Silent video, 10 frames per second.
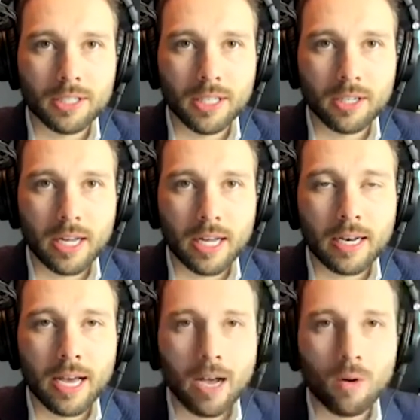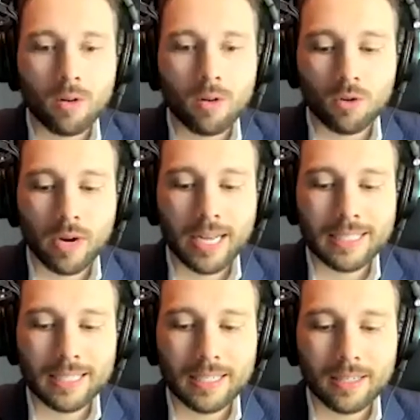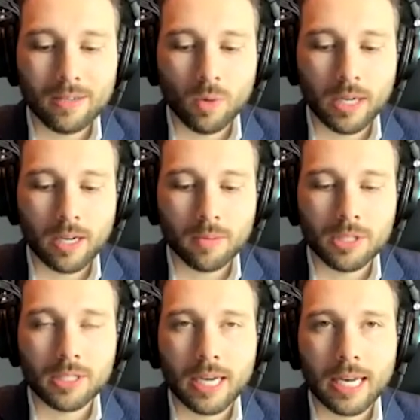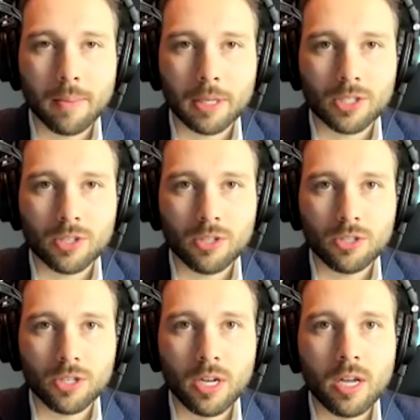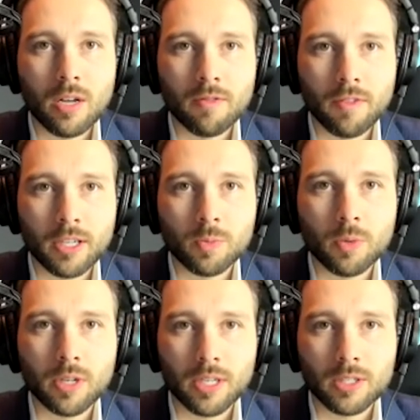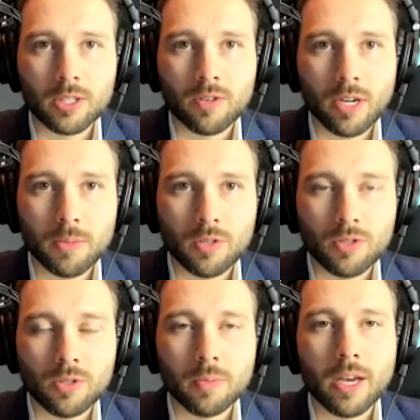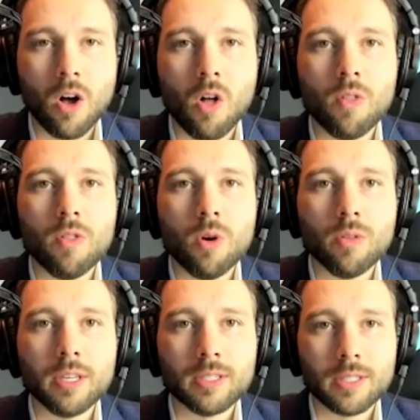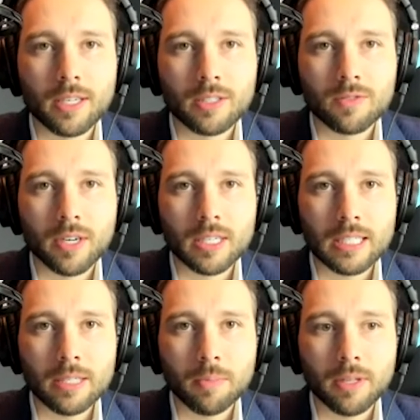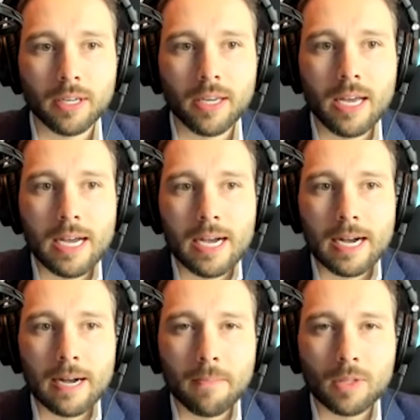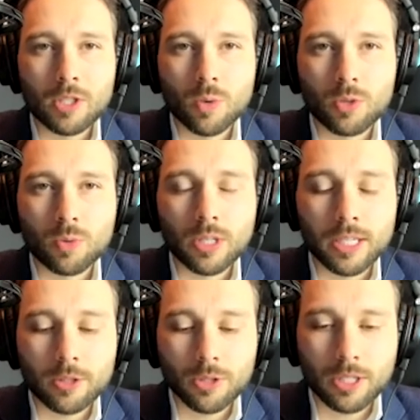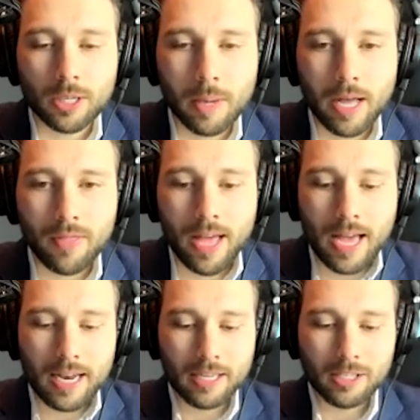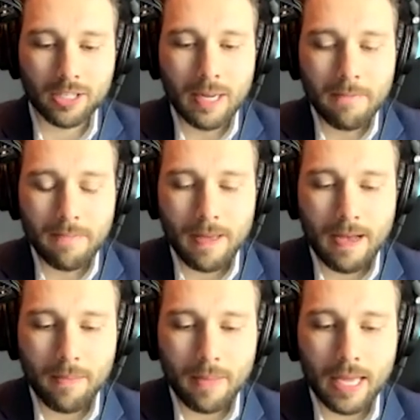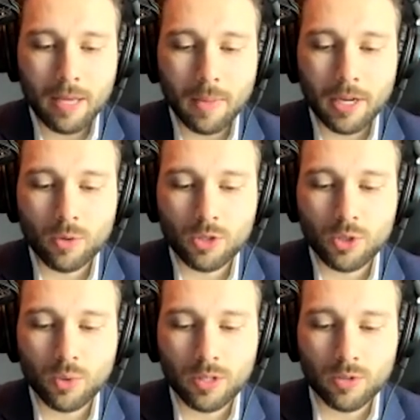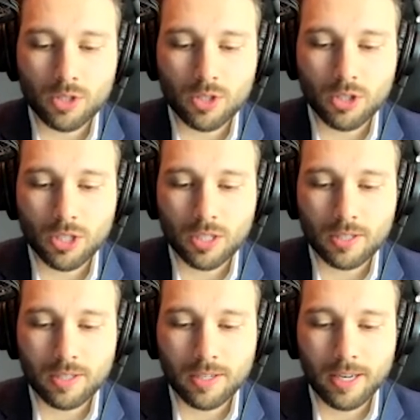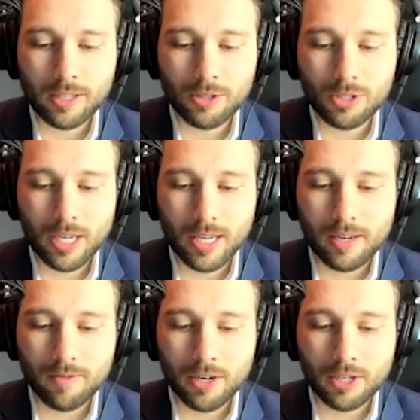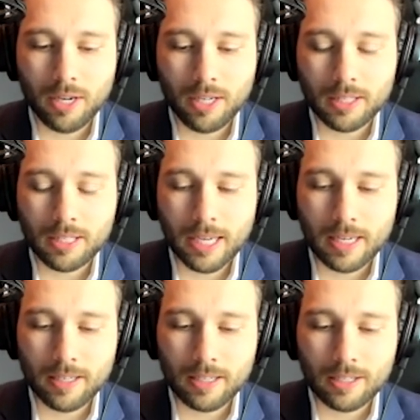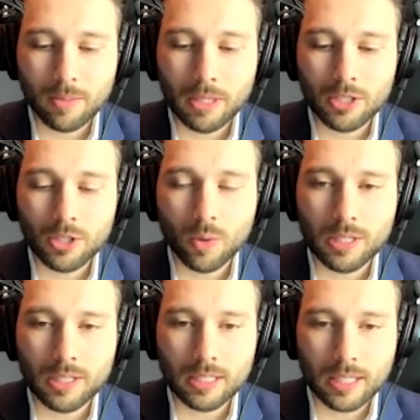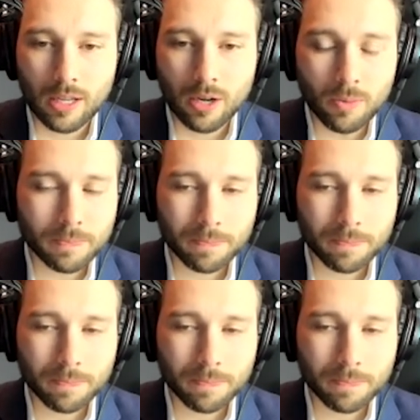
internet. Now, granted, when it comes to dynamic search, Facebook, Instagram, YouTube, they all know these things very deeply. So what's really interesting about that is anybody who's doing those searches, and as you said very directly, Dan, like somebody's going to Zillow